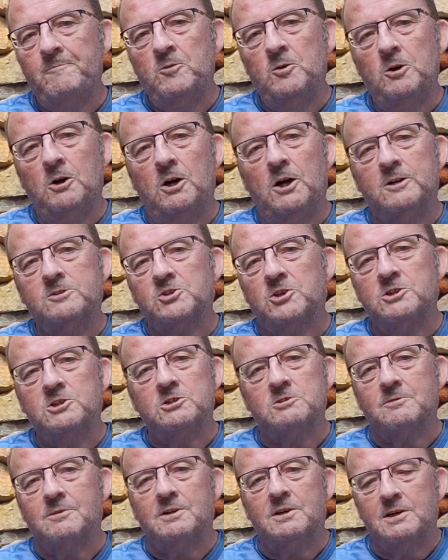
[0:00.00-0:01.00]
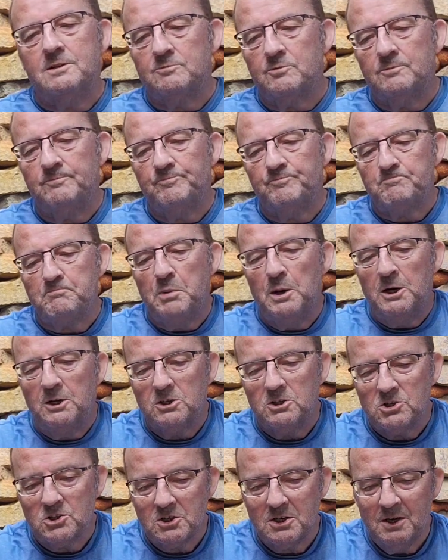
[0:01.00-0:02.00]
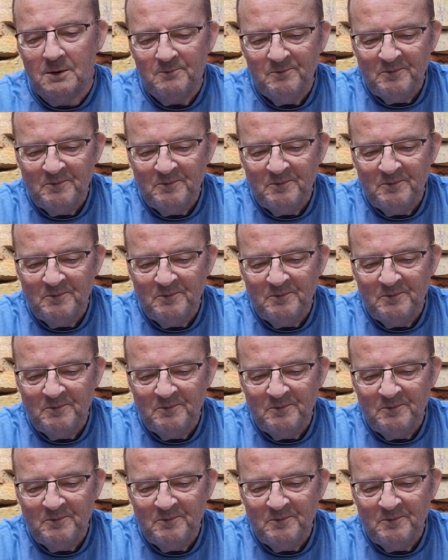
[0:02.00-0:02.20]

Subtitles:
Oh, excuse me, I'm parched.